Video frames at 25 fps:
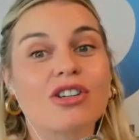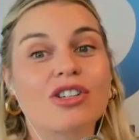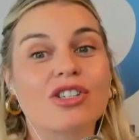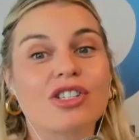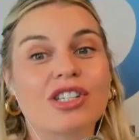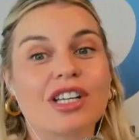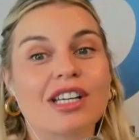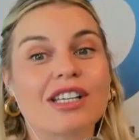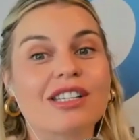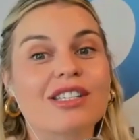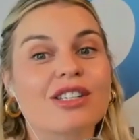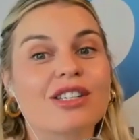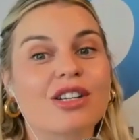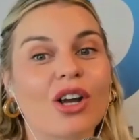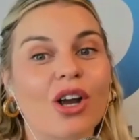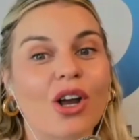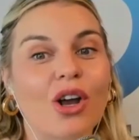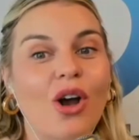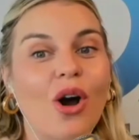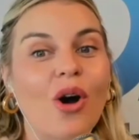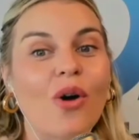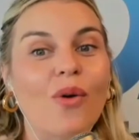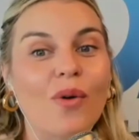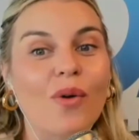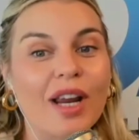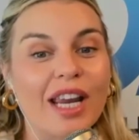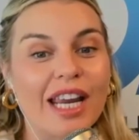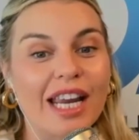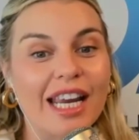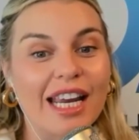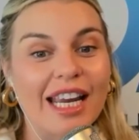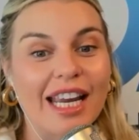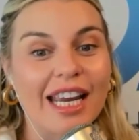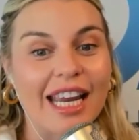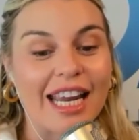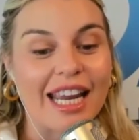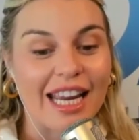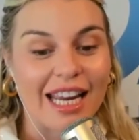just going
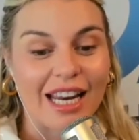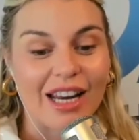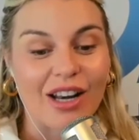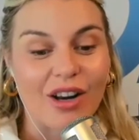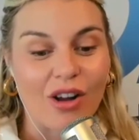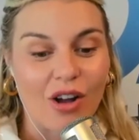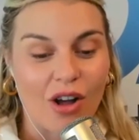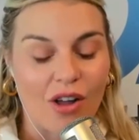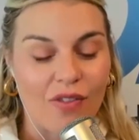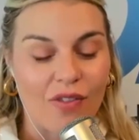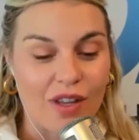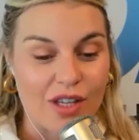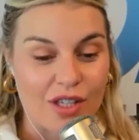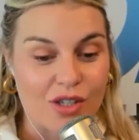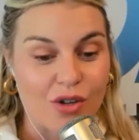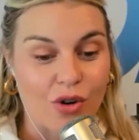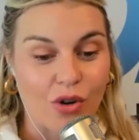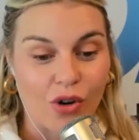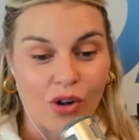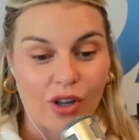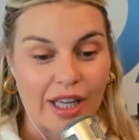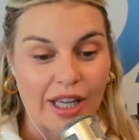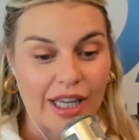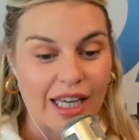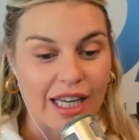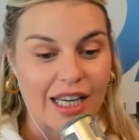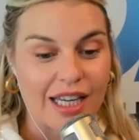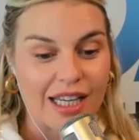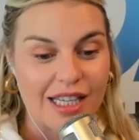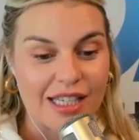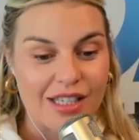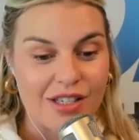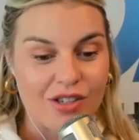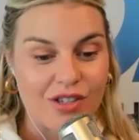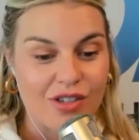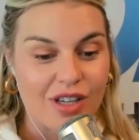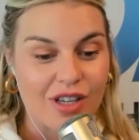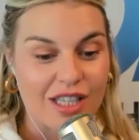in on this girl. Like it
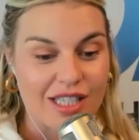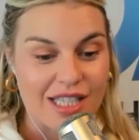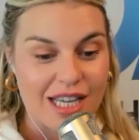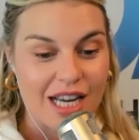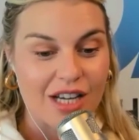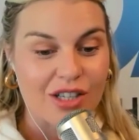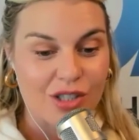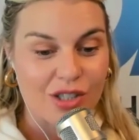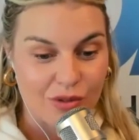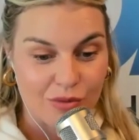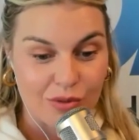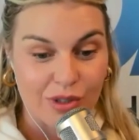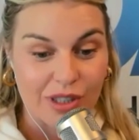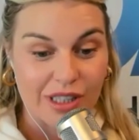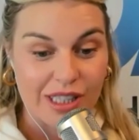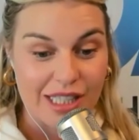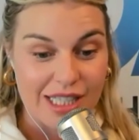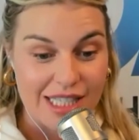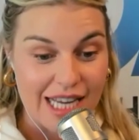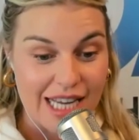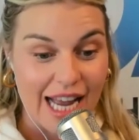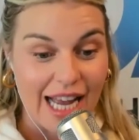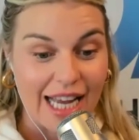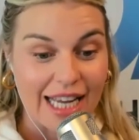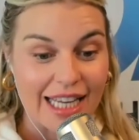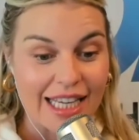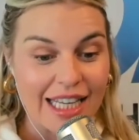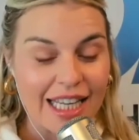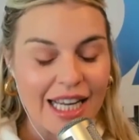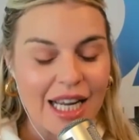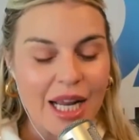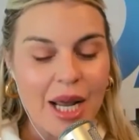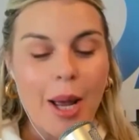is, it's actually really sad.